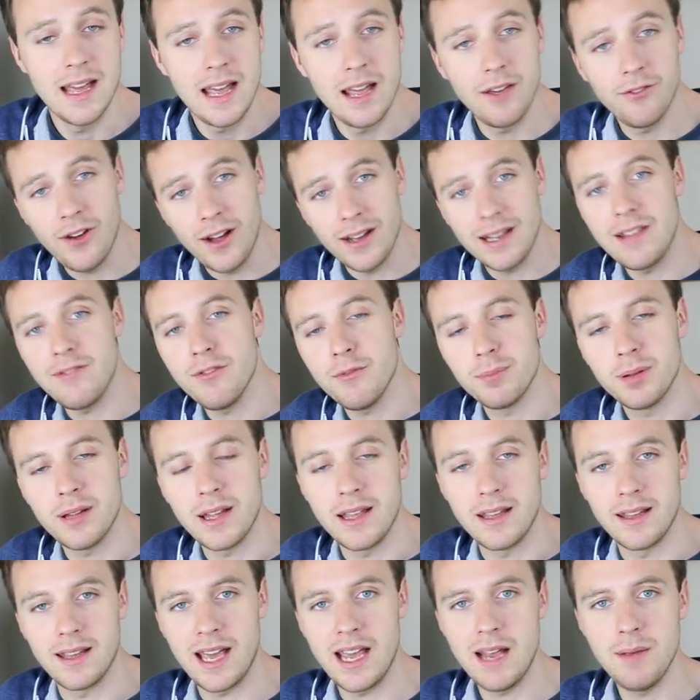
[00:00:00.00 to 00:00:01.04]
In fact, even
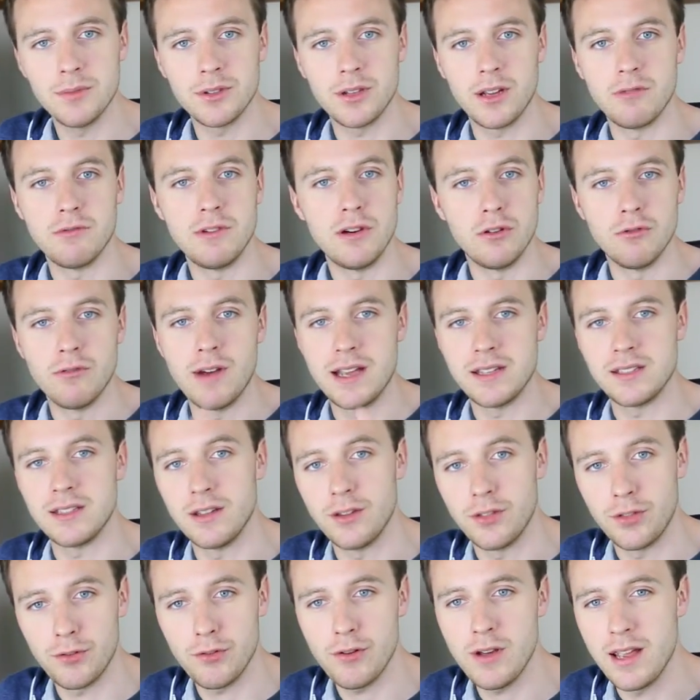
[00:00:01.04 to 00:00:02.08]
playing games like Real
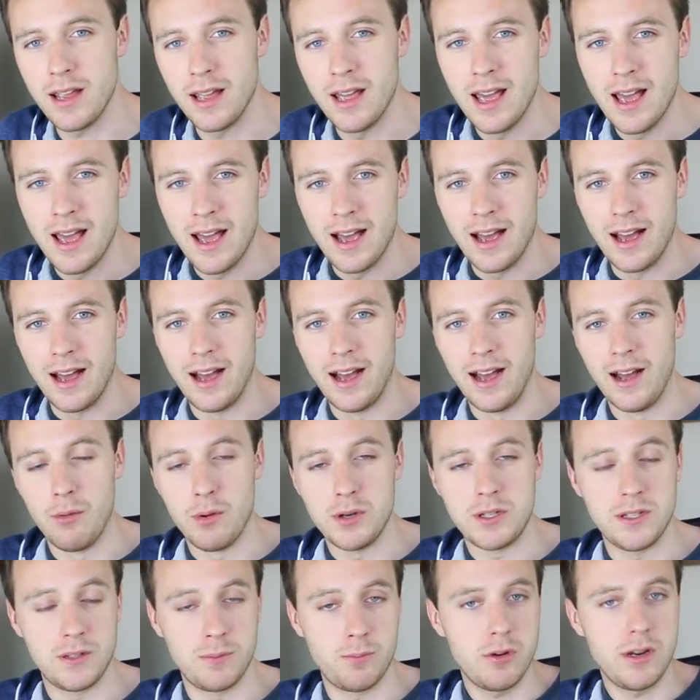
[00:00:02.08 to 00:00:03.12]
Racing 3,
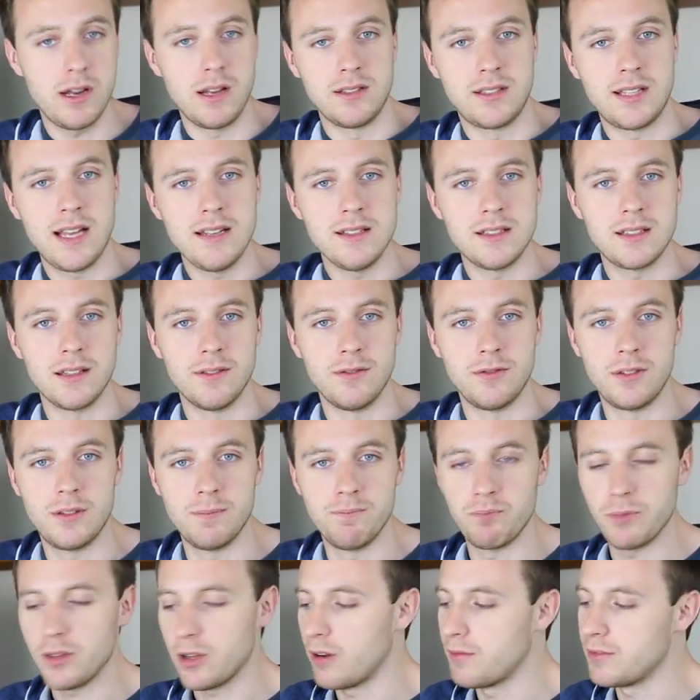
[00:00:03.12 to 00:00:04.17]
which is pretty intensive,
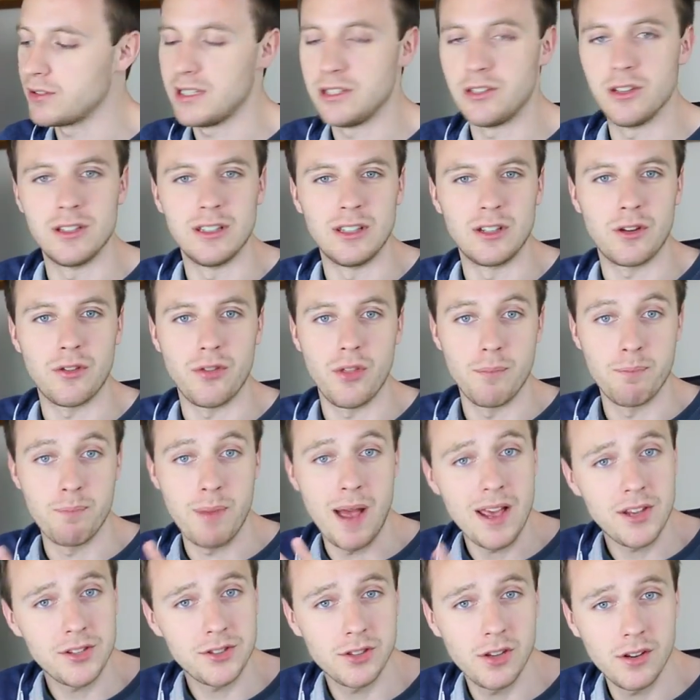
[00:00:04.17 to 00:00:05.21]
obviously doesn't look the
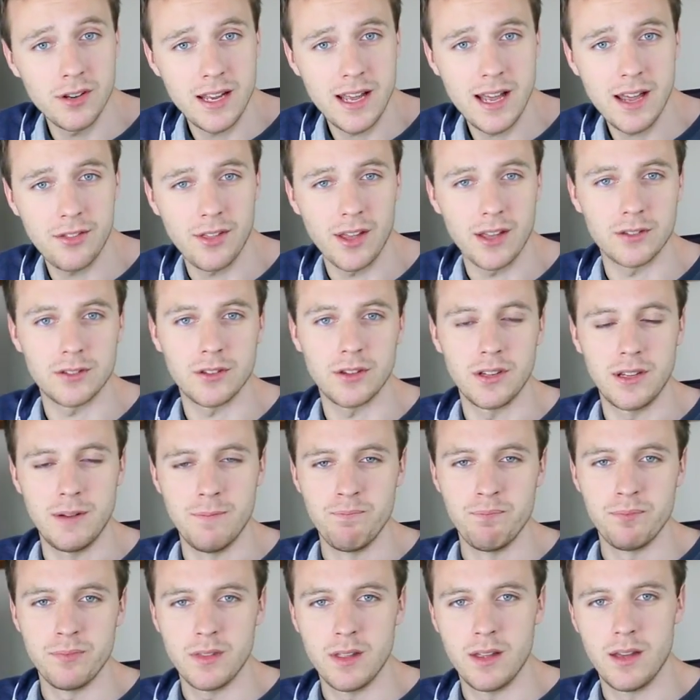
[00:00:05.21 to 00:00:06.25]
best on here thanks to the
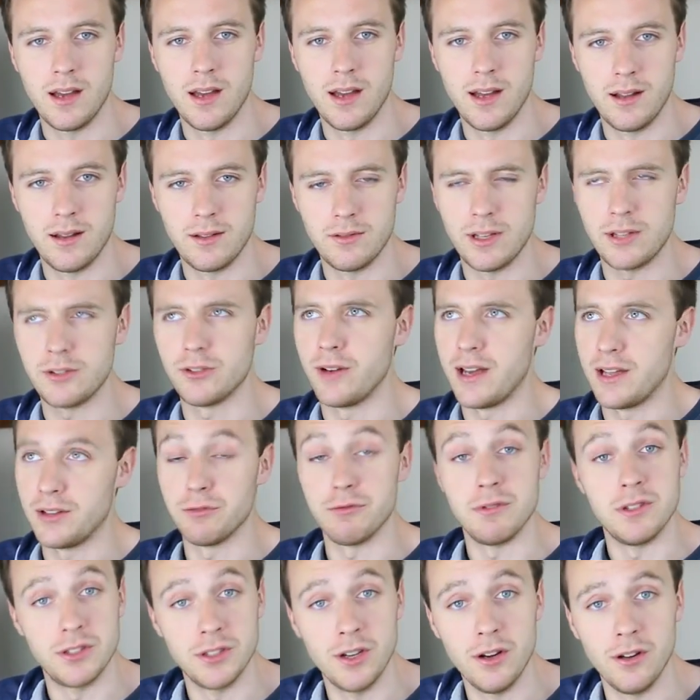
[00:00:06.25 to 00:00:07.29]
as a
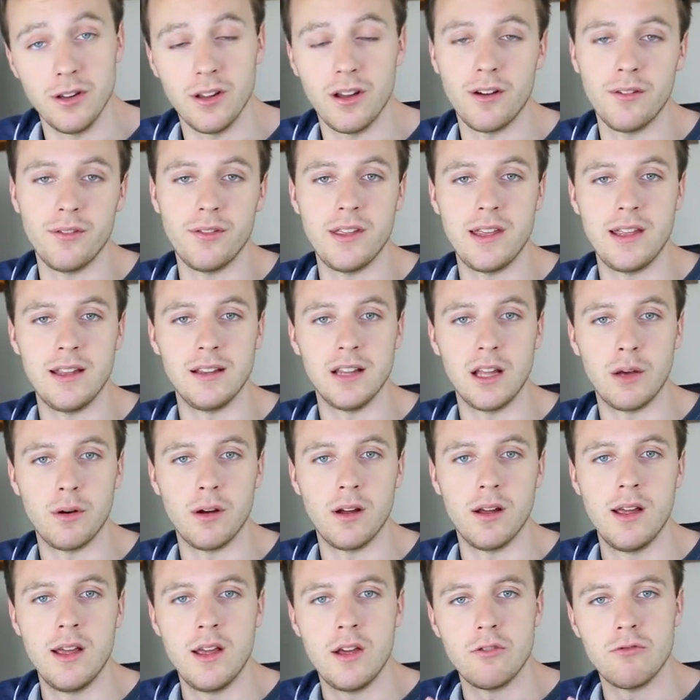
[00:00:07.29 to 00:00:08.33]
result of the
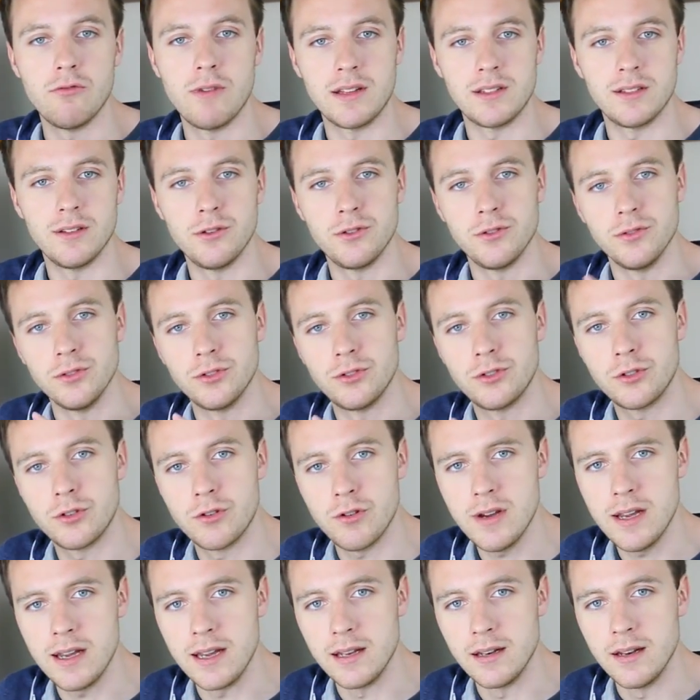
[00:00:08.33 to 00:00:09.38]
lower resolution
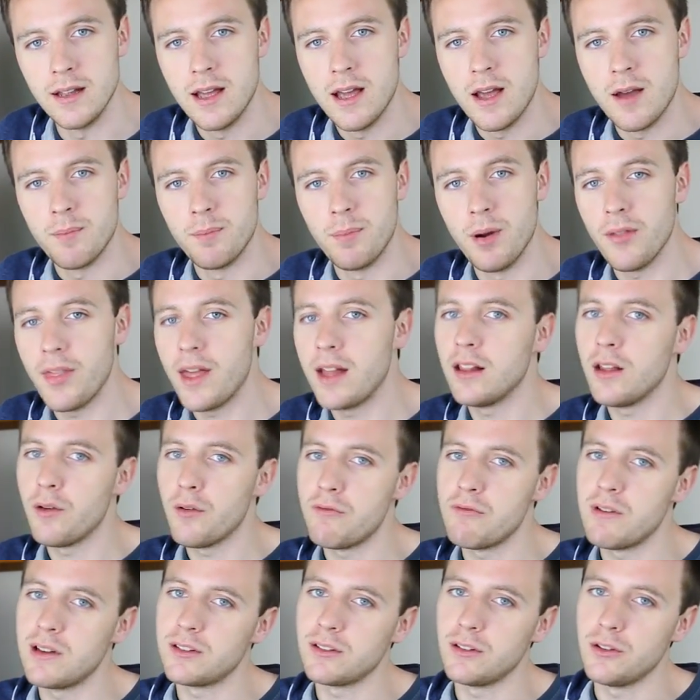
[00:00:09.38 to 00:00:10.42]
screen, but that lower
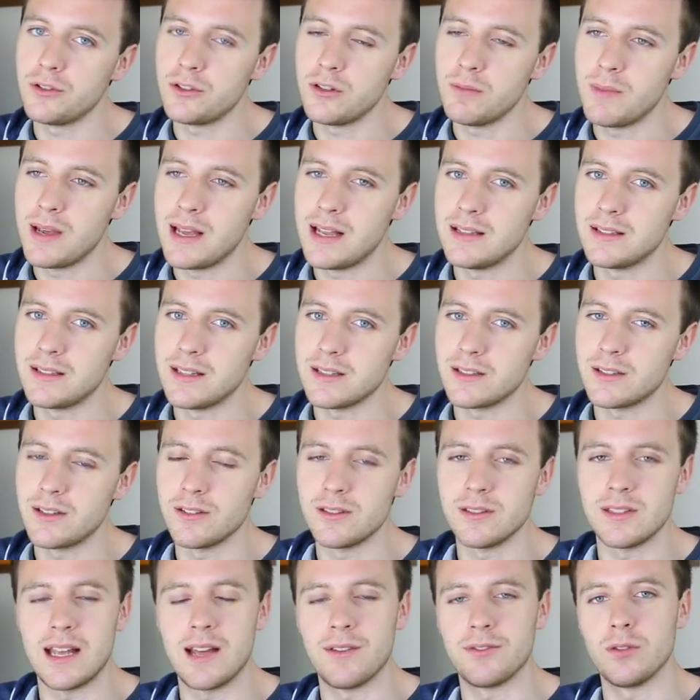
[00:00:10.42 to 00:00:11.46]
resolution means it
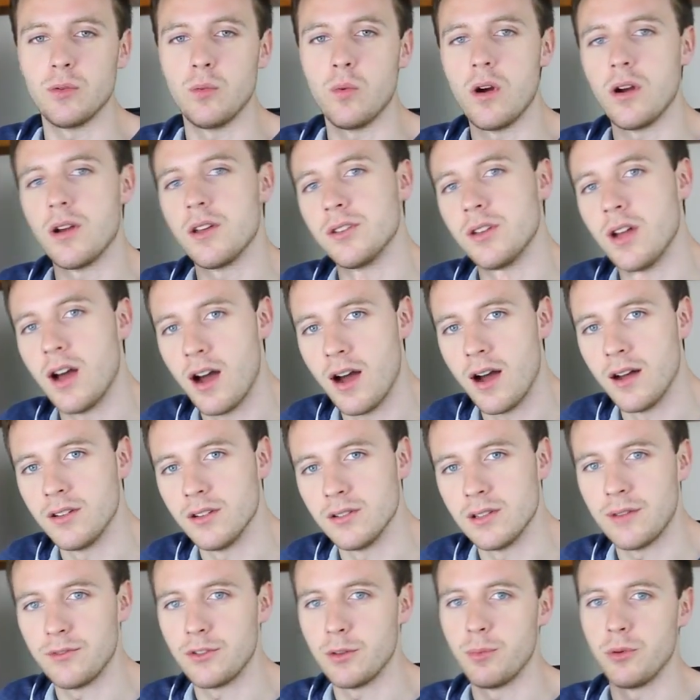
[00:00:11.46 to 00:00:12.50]
doesn't have to work as hard,
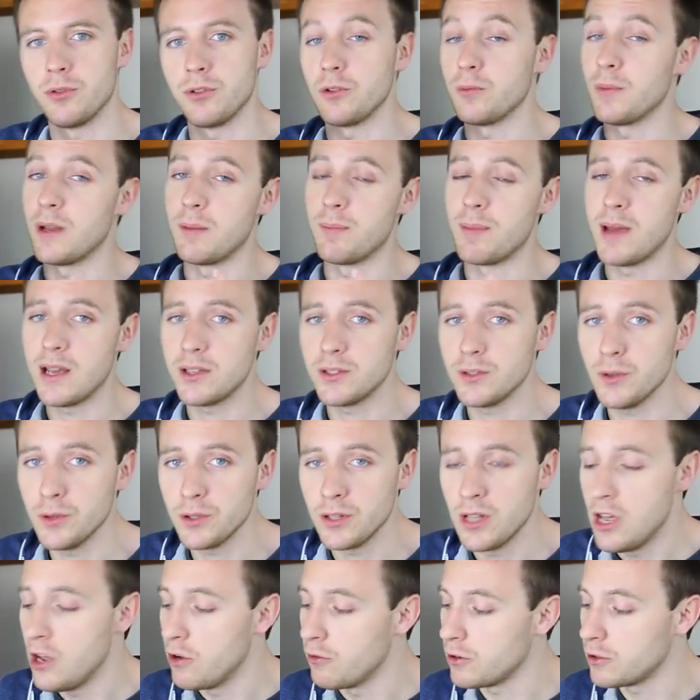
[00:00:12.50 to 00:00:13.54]
doesn't have to push as many
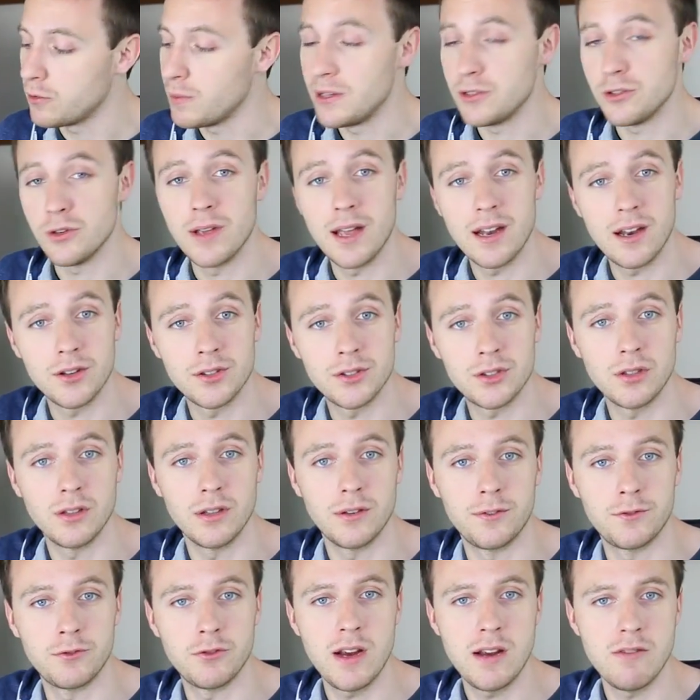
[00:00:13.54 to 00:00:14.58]
pixels, which means you get a
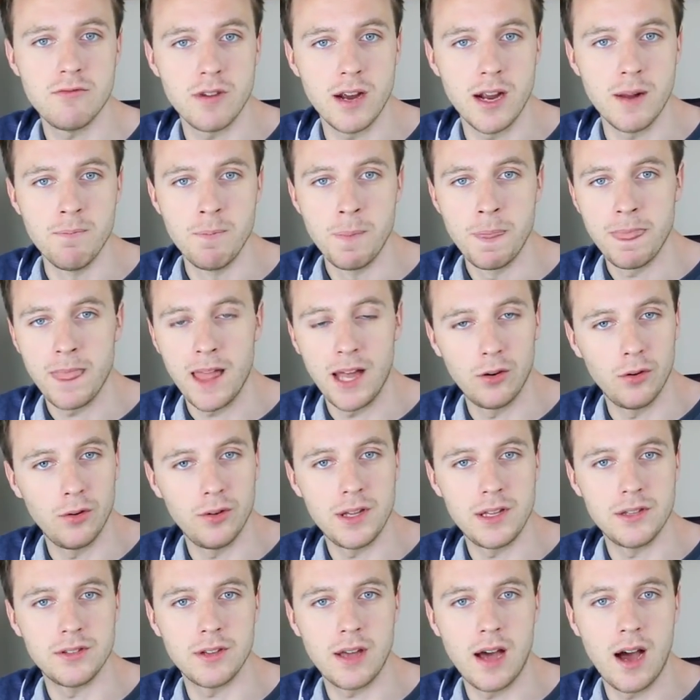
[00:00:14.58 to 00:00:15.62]
solid frame rate, and all
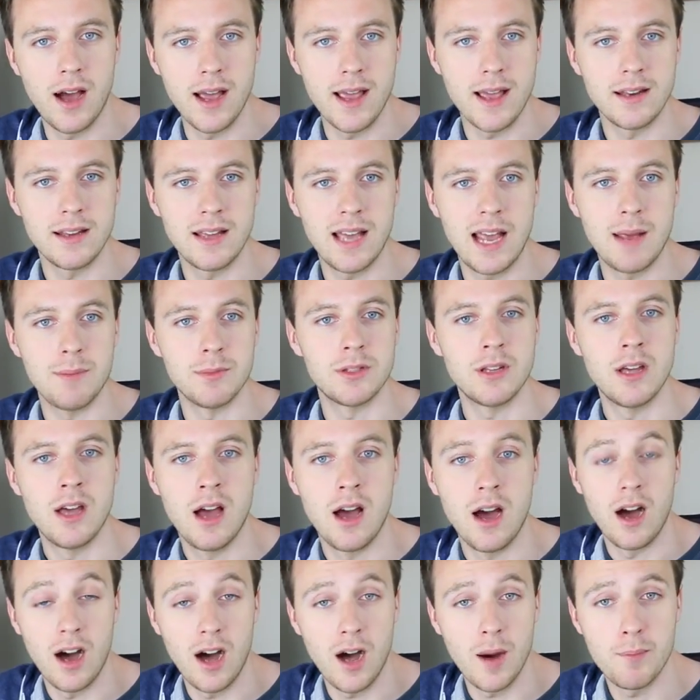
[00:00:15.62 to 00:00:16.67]
these high-end games
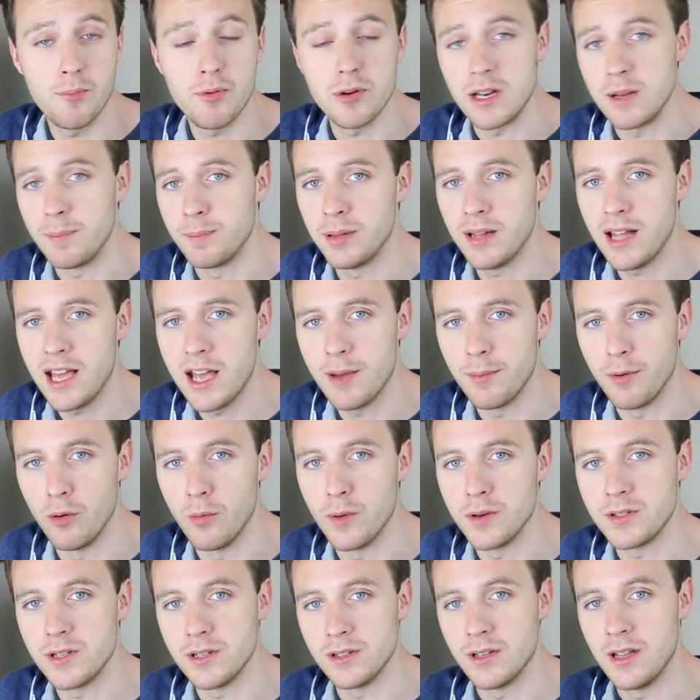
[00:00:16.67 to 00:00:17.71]
are pretty playable,
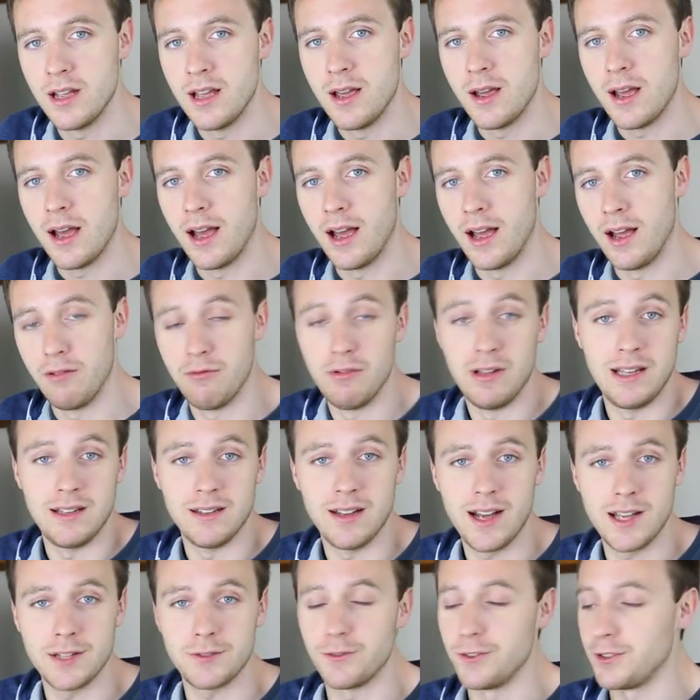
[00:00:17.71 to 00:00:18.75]
which is really
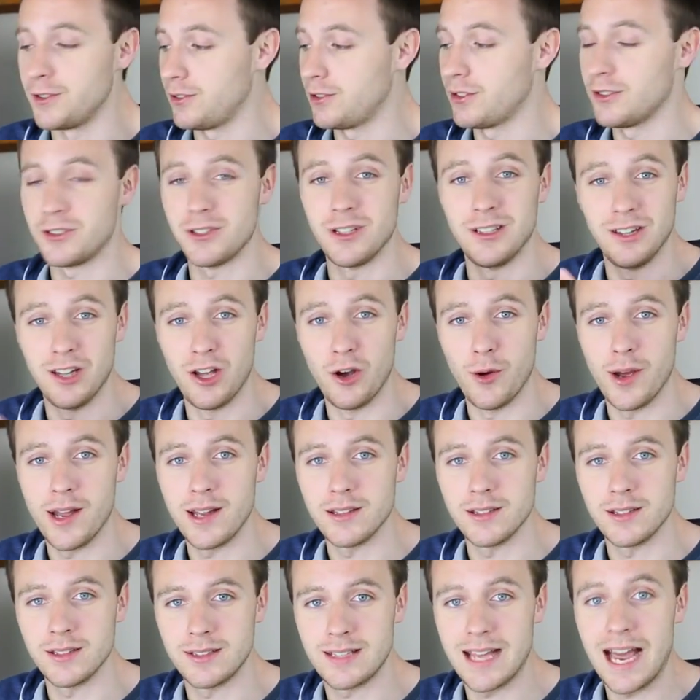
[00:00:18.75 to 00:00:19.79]
nice for such a
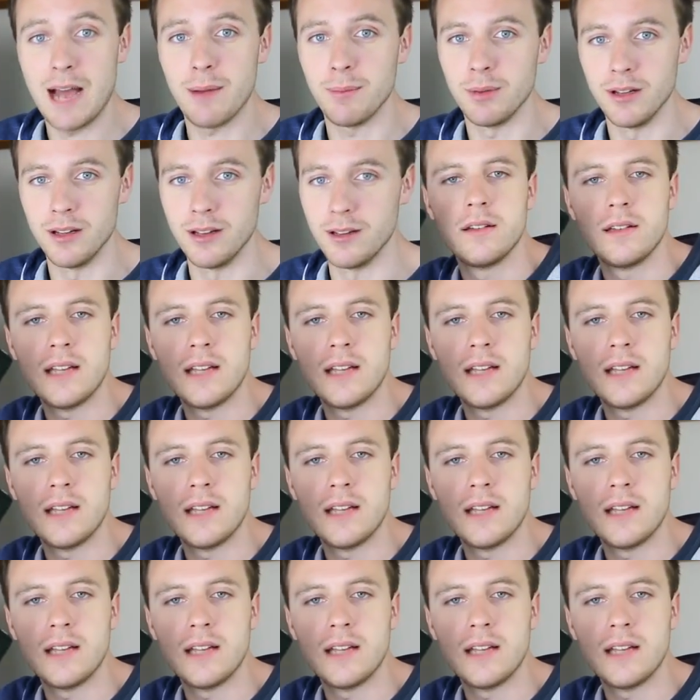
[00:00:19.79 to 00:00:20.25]
low-end tablet.